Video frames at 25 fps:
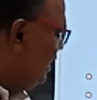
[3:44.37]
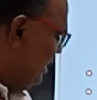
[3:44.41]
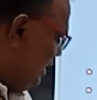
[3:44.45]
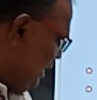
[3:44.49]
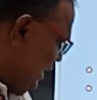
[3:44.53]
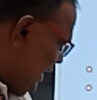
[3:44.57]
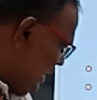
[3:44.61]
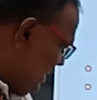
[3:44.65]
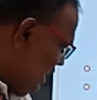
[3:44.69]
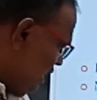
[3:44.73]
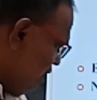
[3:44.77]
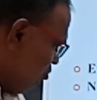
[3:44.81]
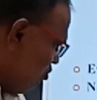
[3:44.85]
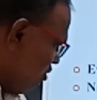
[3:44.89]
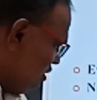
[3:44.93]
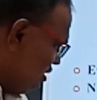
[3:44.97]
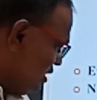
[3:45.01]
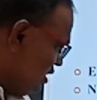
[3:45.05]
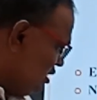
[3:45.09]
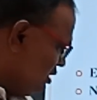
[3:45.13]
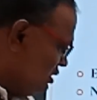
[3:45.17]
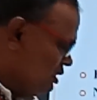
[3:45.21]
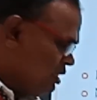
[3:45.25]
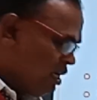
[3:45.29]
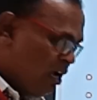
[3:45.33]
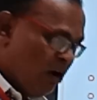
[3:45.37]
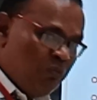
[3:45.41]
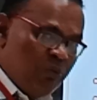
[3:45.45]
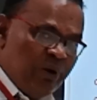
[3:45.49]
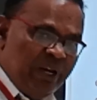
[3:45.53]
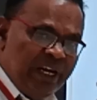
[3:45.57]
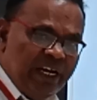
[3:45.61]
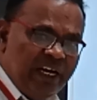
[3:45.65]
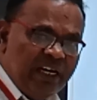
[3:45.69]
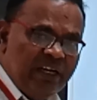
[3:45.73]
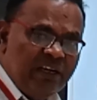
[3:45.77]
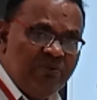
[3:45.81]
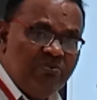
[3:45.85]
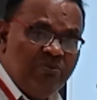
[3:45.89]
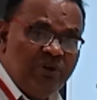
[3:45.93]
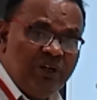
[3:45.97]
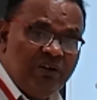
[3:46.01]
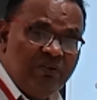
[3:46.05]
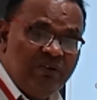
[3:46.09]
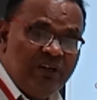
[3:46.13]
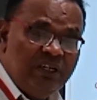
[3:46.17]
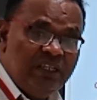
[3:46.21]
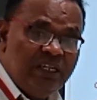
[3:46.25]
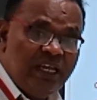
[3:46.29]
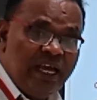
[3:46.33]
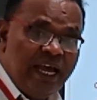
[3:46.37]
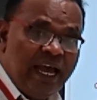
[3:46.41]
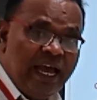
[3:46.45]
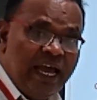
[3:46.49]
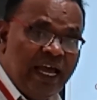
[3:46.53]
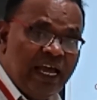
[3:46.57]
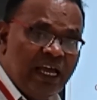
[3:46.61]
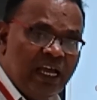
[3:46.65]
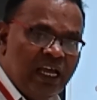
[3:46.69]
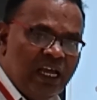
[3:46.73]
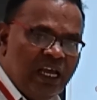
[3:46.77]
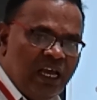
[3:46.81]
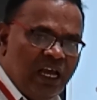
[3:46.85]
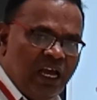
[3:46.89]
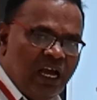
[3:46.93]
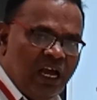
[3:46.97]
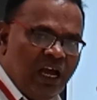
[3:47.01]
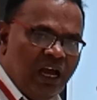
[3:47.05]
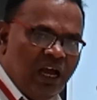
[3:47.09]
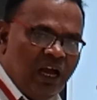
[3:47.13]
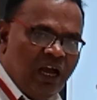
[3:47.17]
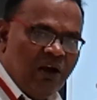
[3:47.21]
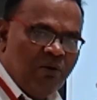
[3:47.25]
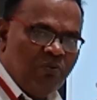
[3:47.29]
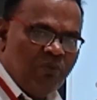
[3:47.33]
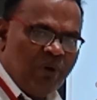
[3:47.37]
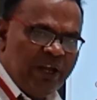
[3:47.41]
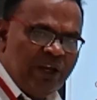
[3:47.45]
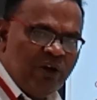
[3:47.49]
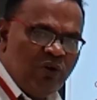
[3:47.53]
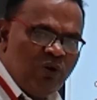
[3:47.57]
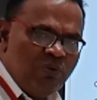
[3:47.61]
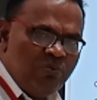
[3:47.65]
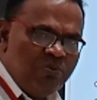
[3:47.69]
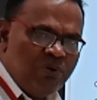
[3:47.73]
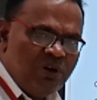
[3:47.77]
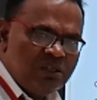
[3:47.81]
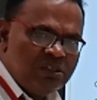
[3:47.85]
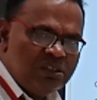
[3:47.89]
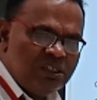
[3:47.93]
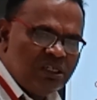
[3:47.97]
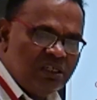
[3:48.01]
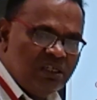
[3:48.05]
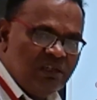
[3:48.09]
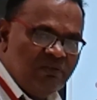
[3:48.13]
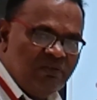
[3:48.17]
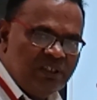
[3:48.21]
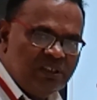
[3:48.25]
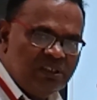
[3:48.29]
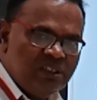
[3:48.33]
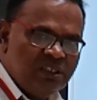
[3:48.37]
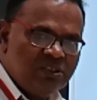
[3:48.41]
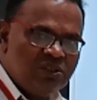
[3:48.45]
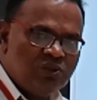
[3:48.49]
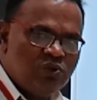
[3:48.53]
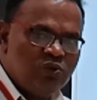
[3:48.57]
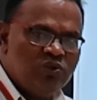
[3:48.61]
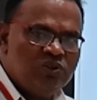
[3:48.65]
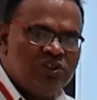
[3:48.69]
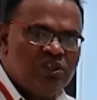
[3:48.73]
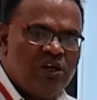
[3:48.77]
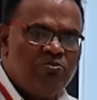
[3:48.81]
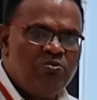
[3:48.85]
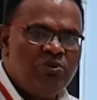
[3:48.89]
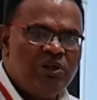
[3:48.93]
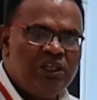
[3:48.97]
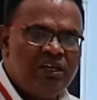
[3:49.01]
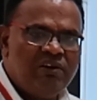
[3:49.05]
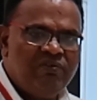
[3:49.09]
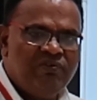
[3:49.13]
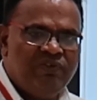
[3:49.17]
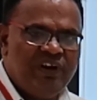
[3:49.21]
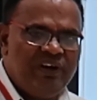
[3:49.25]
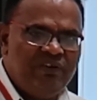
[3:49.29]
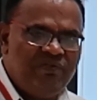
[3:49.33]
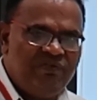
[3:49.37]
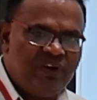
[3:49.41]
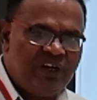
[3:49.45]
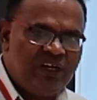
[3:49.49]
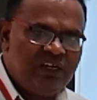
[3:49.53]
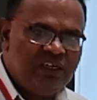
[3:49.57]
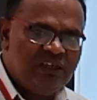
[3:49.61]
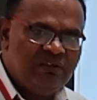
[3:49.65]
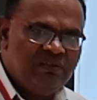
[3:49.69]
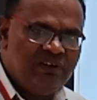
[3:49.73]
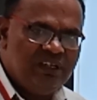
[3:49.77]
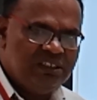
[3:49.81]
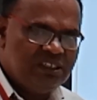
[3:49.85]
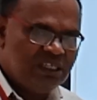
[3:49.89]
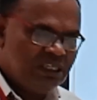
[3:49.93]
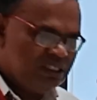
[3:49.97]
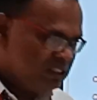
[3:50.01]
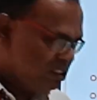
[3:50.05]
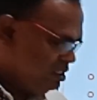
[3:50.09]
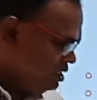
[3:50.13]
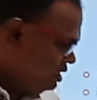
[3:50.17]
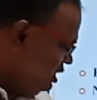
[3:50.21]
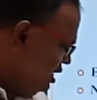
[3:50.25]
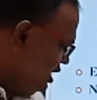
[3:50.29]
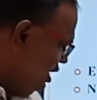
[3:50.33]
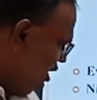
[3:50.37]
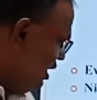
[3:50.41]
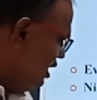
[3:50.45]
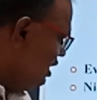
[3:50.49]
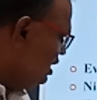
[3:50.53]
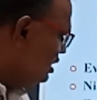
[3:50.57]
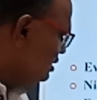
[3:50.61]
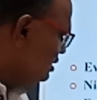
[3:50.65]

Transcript: Data bus is communicating between the microprocessor devices to some other peripheral devices. It